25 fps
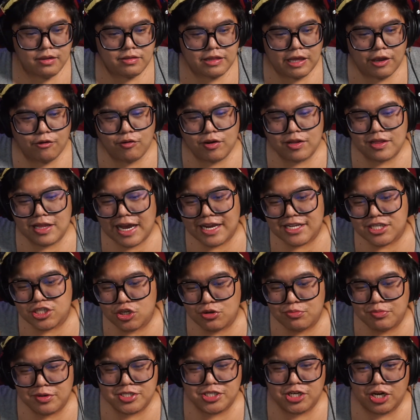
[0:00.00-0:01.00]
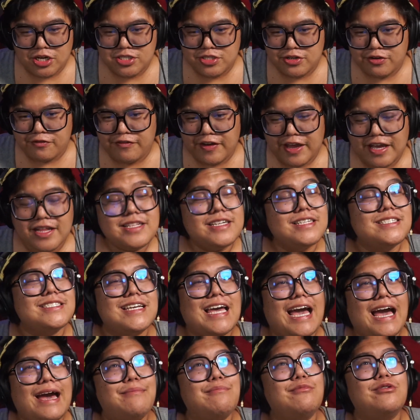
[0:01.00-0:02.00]
They rely too much on surveillance
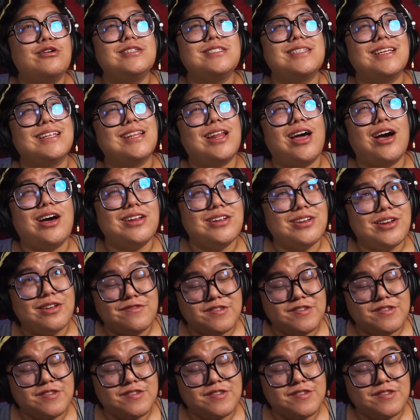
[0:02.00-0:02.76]
cameras and not enough